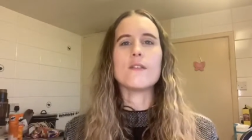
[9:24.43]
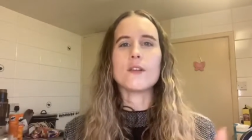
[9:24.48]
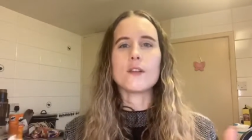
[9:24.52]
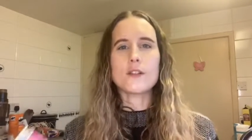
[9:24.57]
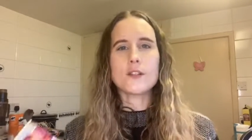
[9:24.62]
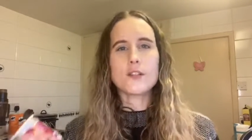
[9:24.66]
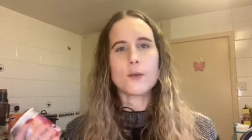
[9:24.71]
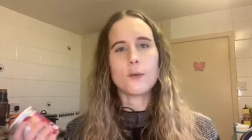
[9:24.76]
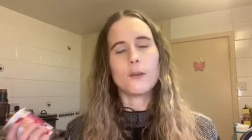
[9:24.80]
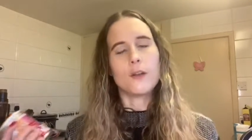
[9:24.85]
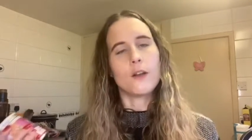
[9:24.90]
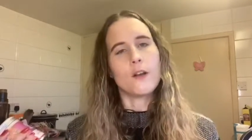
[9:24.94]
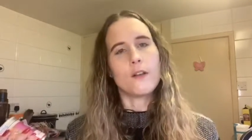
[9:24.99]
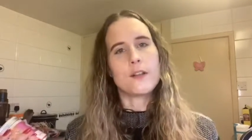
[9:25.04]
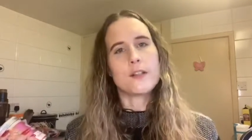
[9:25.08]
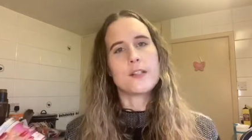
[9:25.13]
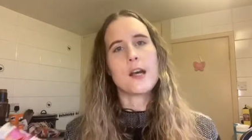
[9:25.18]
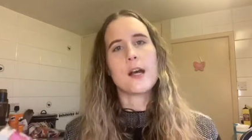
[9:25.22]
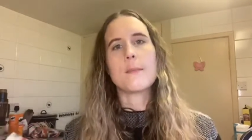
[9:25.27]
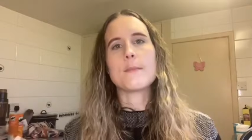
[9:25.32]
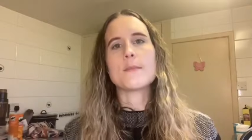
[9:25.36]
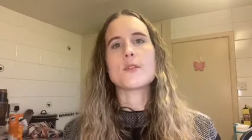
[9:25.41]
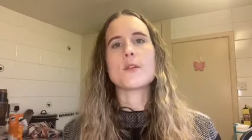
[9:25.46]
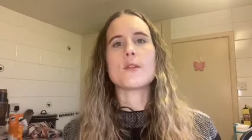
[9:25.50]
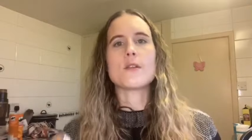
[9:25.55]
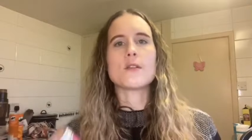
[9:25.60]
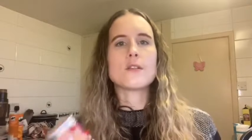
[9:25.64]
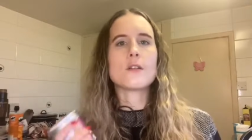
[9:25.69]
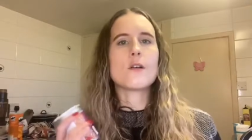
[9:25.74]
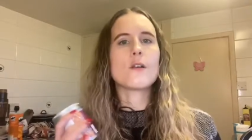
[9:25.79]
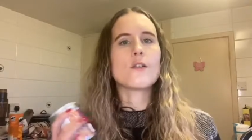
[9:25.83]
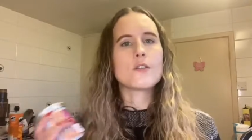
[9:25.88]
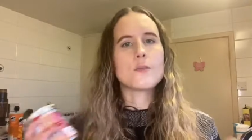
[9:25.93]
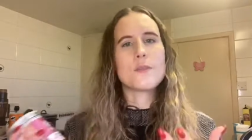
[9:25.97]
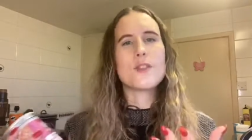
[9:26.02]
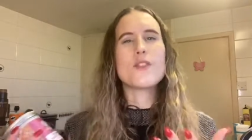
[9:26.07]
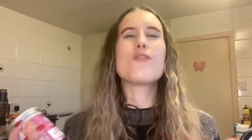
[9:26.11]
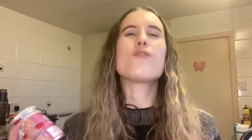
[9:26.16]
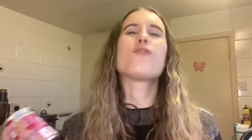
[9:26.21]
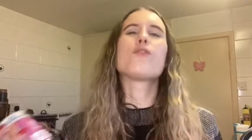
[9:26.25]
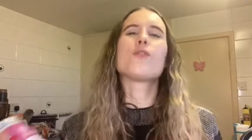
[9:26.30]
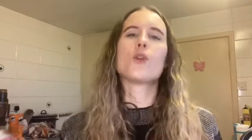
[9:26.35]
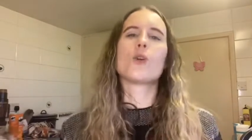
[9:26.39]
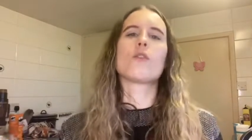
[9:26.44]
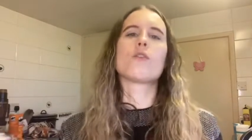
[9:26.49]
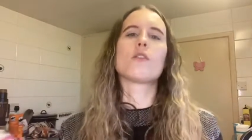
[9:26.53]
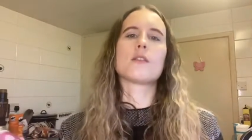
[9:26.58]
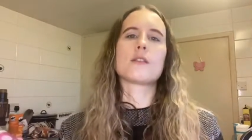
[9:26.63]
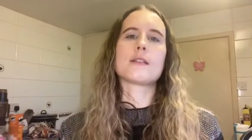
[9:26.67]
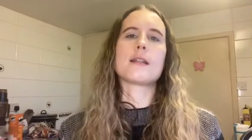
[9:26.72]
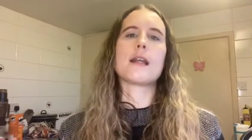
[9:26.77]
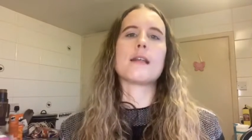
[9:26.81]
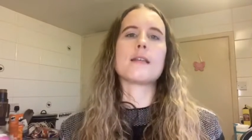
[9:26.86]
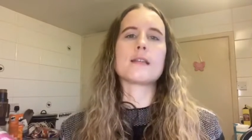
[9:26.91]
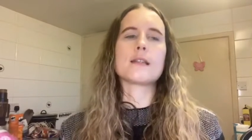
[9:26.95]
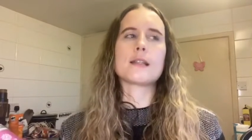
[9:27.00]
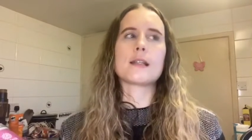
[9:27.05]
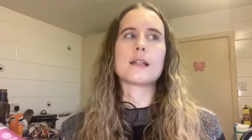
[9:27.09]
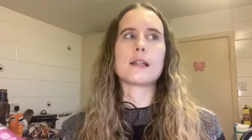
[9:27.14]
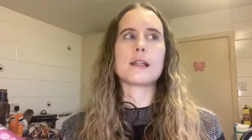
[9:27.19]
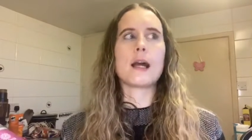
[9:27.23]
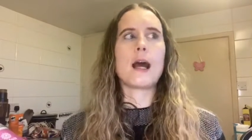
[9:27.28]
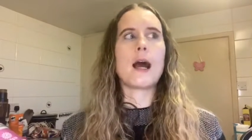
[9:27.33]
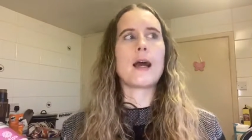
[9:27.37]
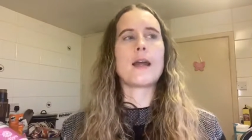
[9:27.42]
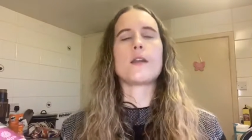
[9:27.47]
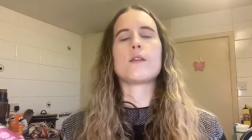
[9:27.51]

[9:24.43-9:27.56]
So a lot of the time, so some of the floral scents can kind of